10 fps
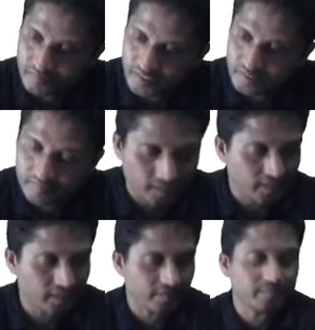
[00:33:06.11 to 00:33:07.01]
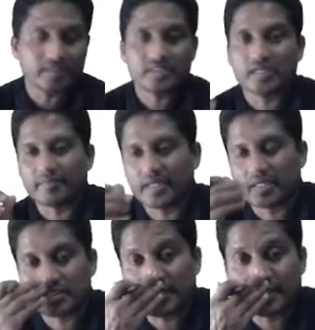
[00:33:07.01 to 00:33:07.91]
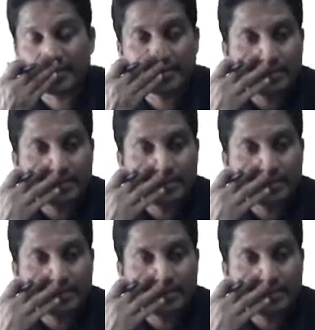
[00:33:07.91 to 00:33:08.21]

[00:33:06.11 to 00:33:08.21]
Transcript: multiplying and divide by sec minus tan.